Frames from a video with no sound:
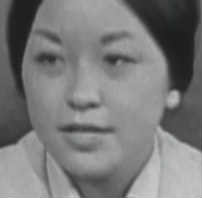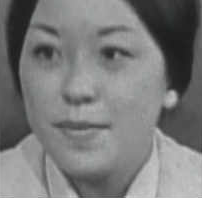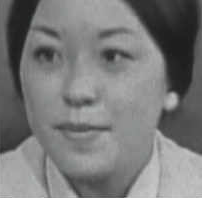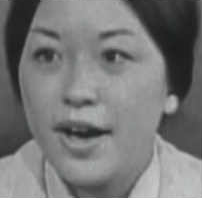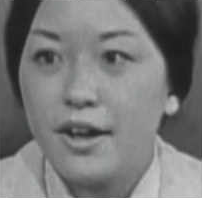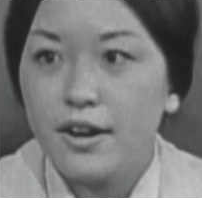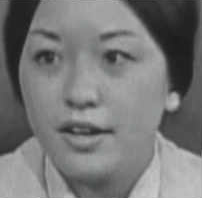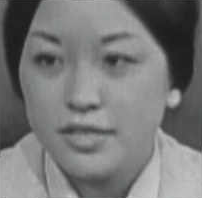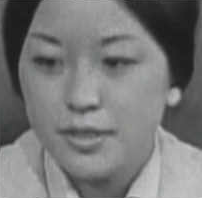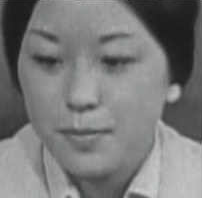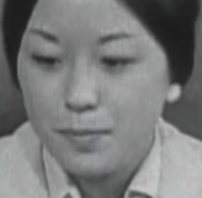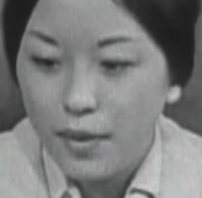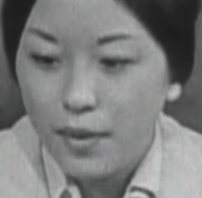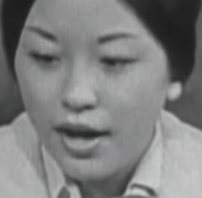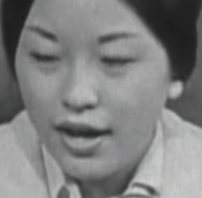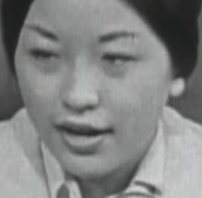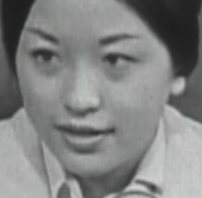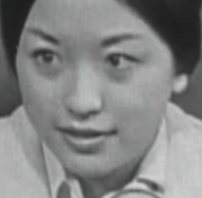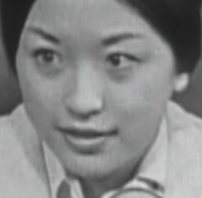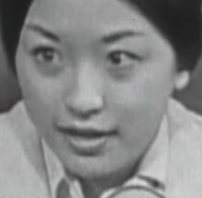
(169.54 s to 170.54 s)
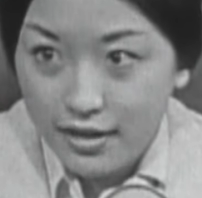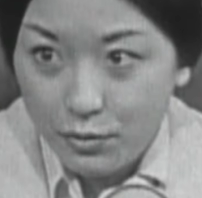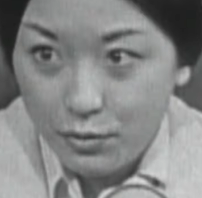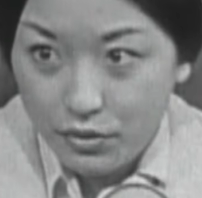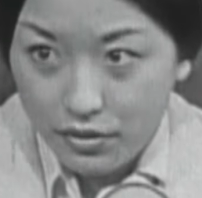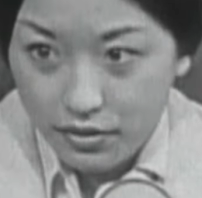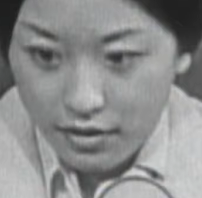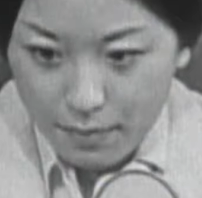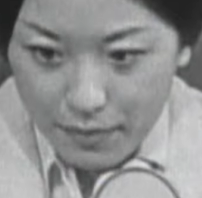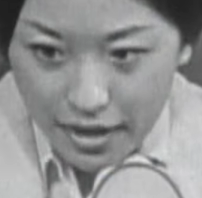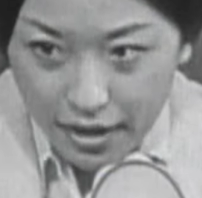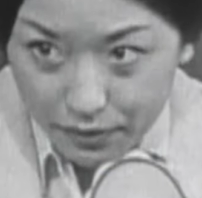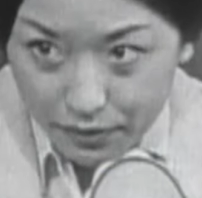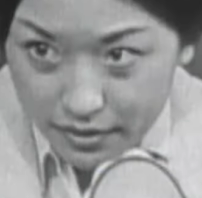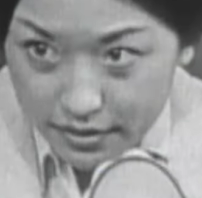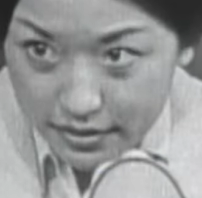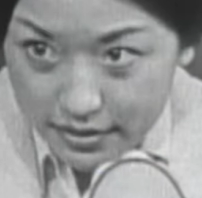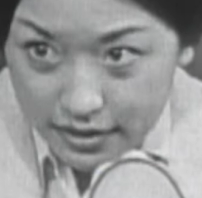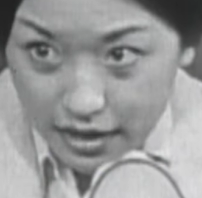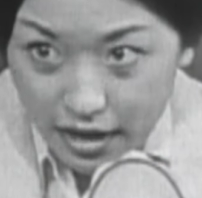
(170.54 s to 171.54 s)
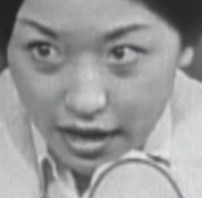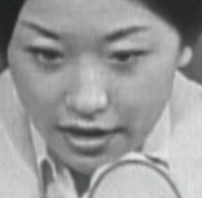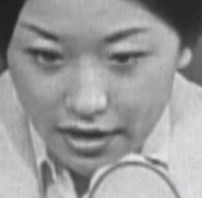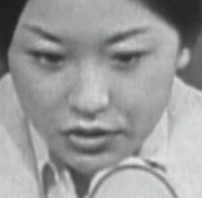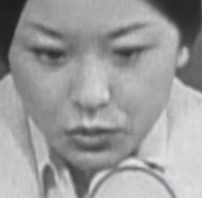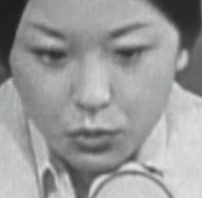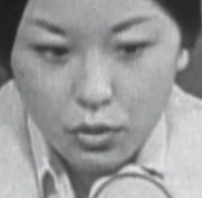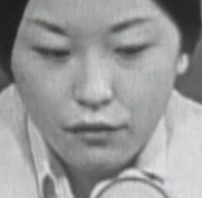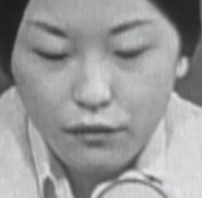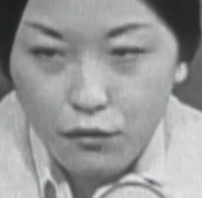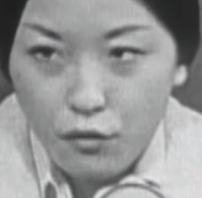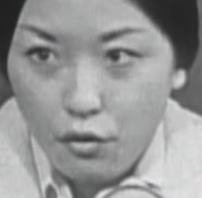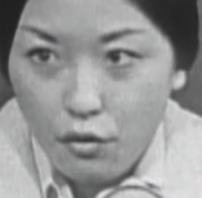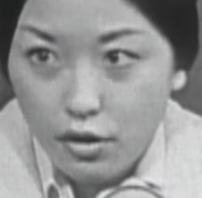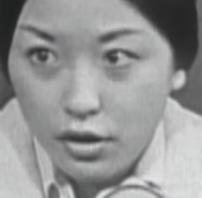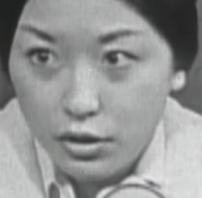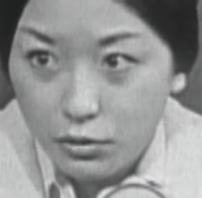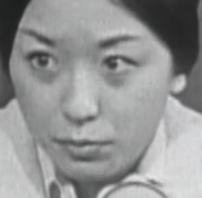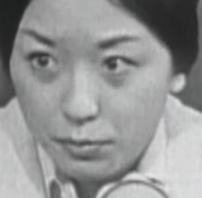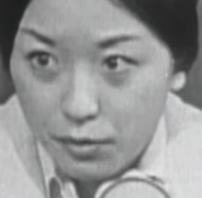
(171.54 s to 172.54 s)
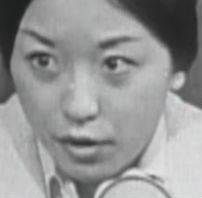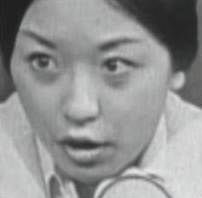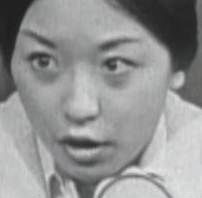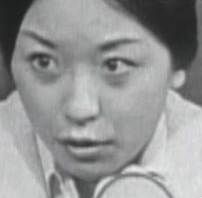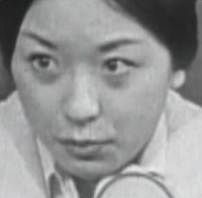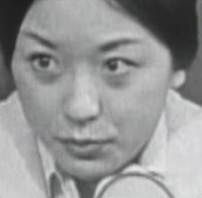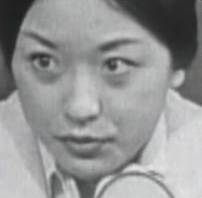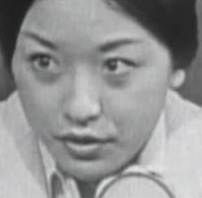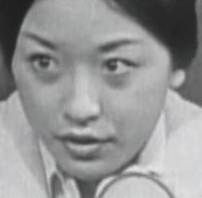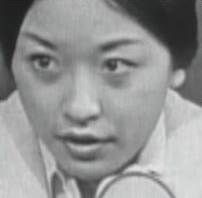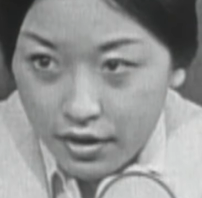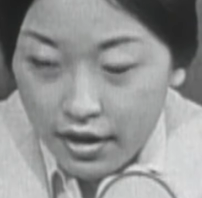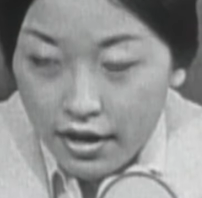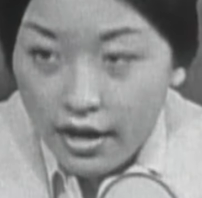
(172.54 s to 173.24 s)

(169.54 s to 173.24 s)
It's a box with about this size with 4 little bulbs.